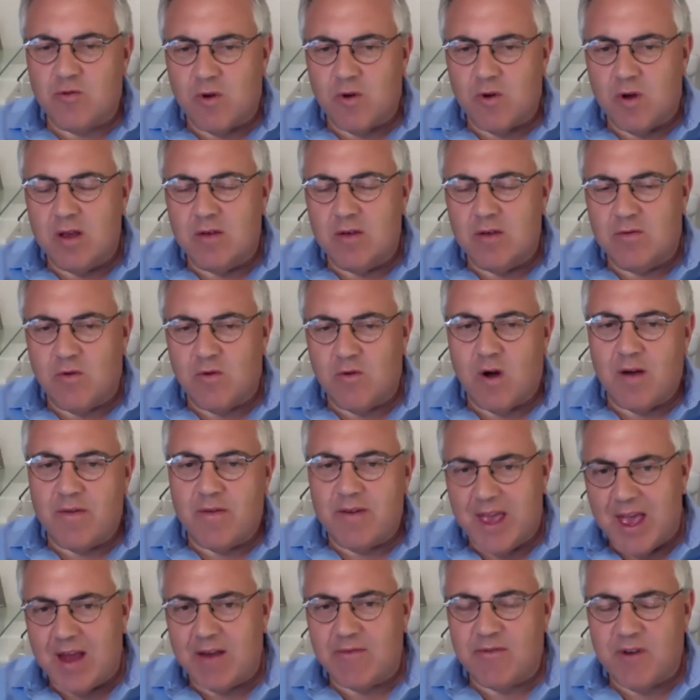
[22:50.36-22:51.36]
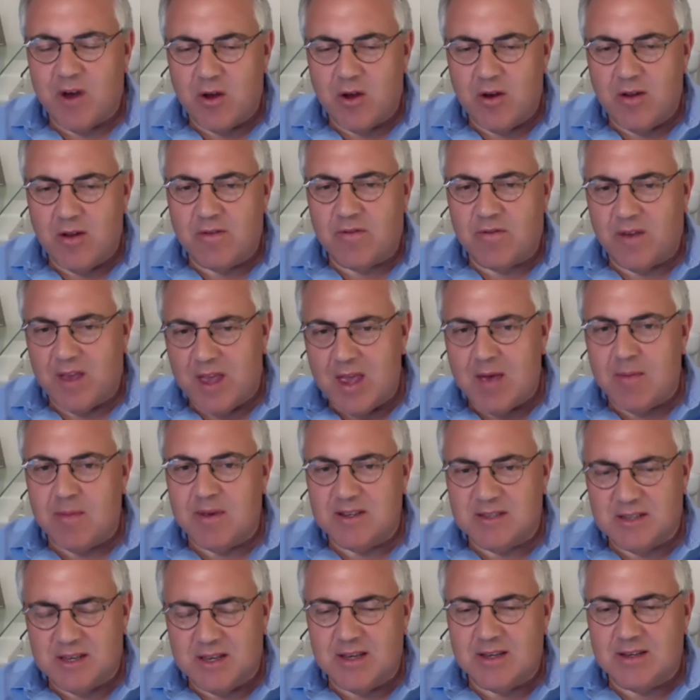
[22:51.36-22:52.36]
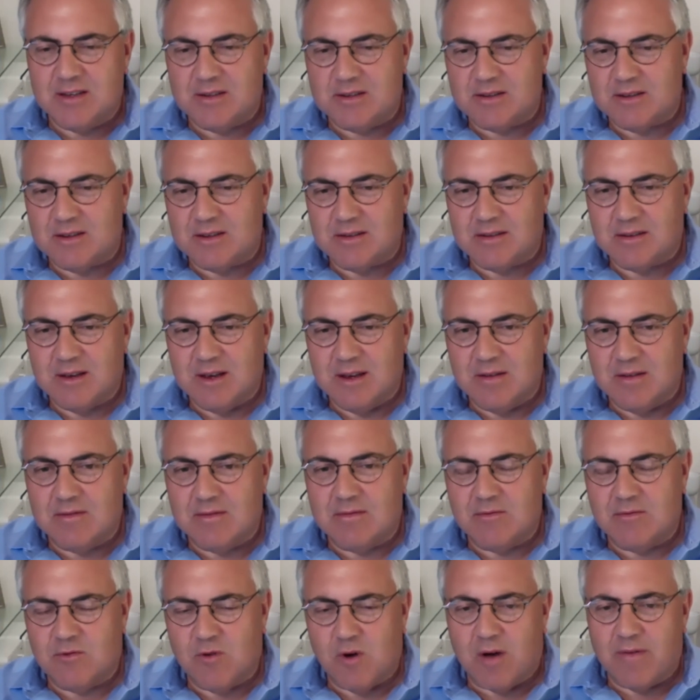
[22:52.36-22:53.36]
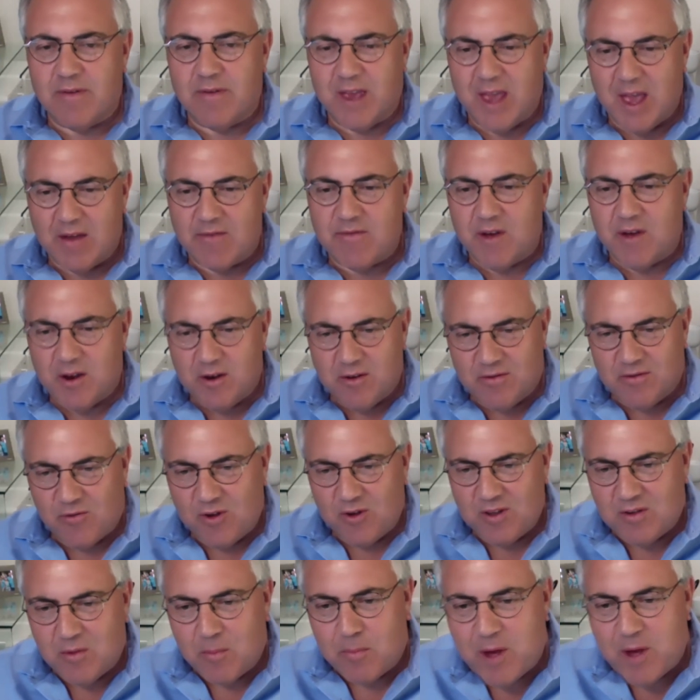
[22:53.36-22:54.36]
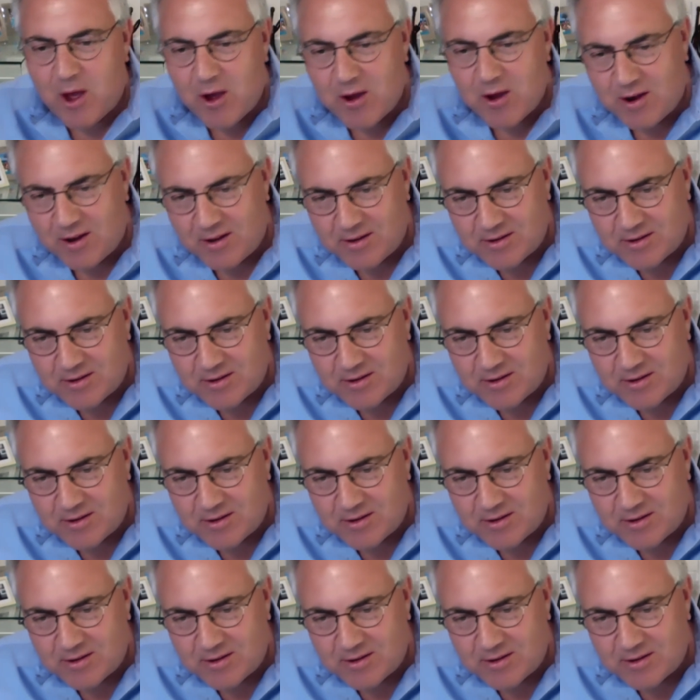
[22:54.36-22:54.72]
dr- at, driving out voters for him as he is at driving out uh, voters for his opponents.